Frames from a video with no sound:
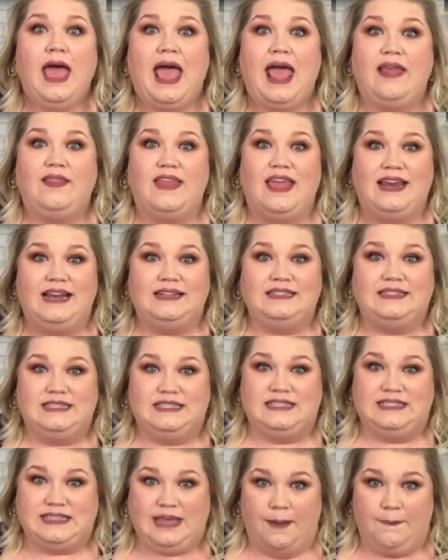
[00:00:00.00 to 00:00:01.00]
And then in
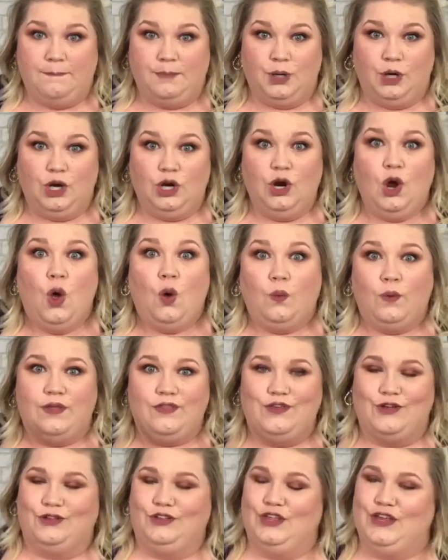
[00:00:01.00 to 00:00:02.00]
December,
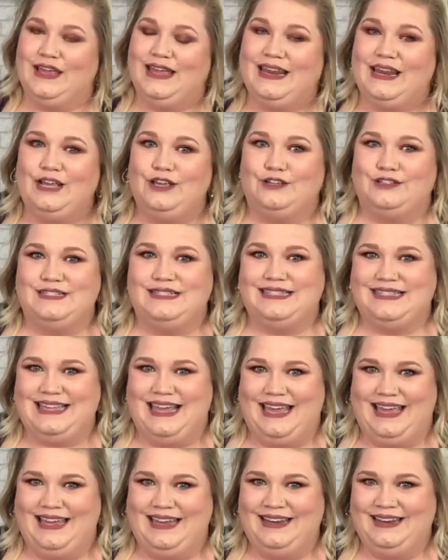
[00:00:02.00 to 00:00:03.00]
when you're looking at your
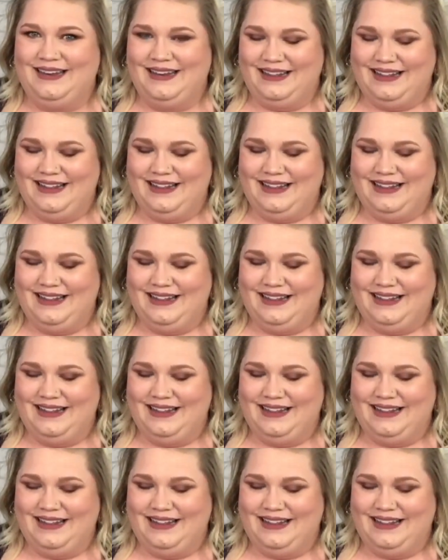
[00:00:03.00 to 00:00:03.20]
skin,